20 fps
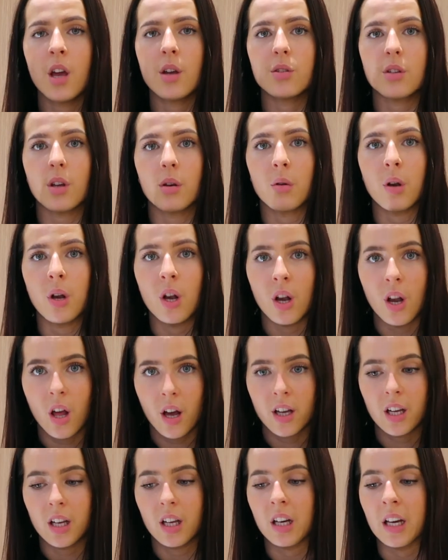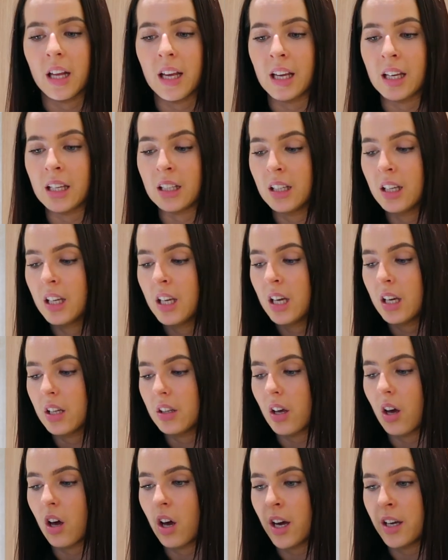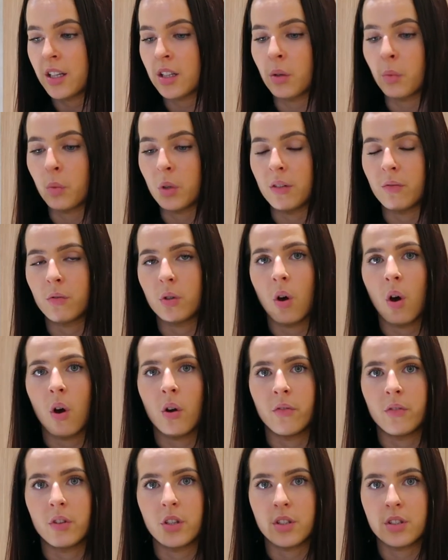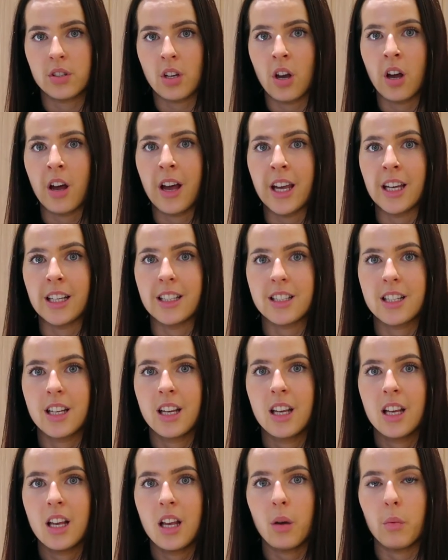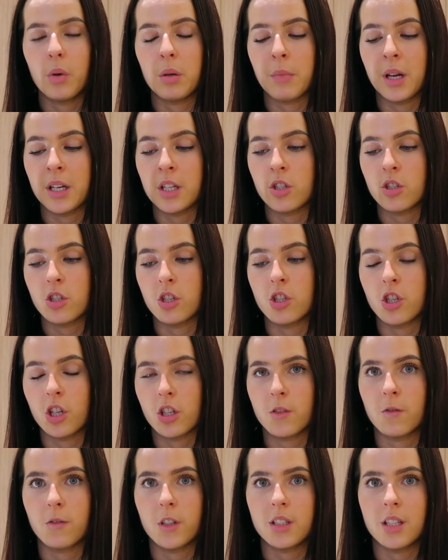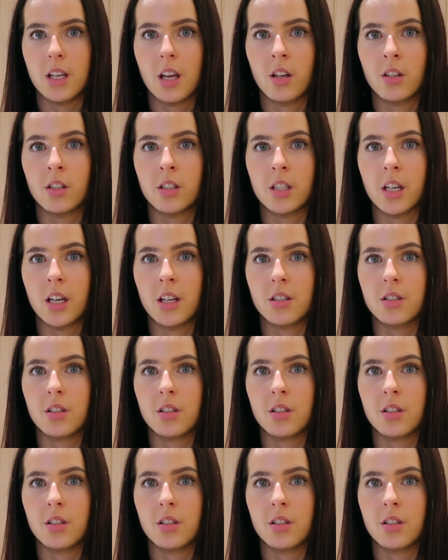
So luckily the height that we've got of the side, we managed to just fit it under.